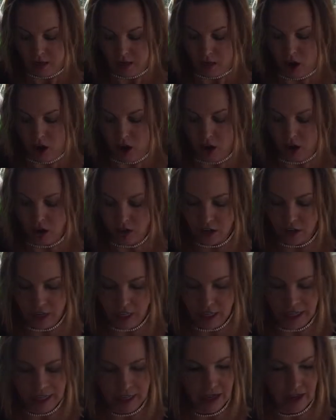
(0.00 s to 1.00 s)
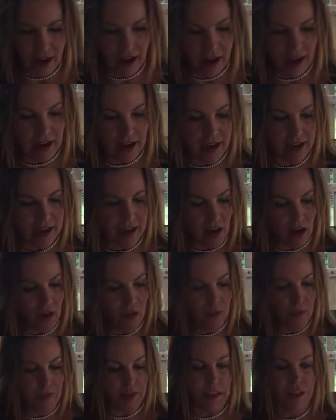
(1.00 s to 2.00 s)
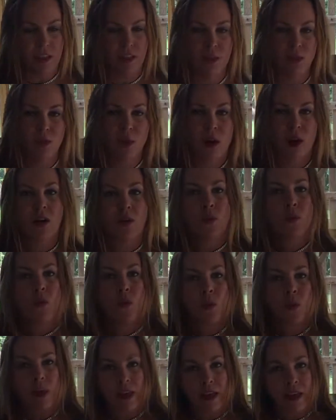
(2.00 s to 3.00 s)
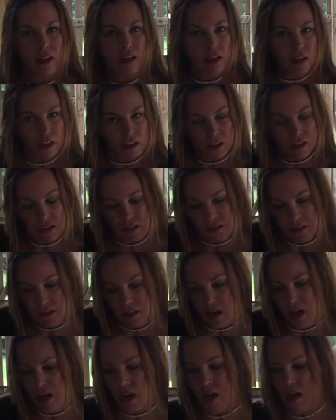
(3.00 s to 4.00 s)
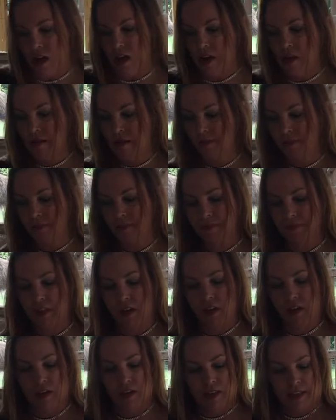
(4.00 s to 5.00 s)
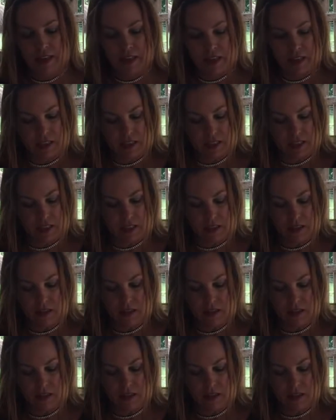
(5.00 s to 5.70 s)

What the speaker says: Carl and I hope that you are well on this,